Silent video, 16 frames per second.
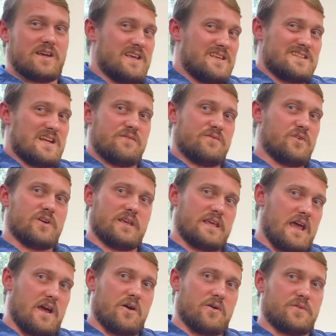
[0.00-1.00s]
he's not even going to
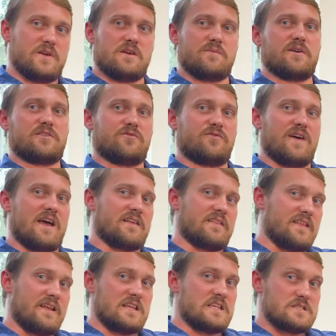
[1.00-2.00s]
care or think about the fact
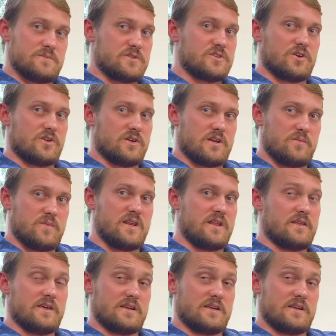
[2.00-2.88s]
that needs to be turned in immediately,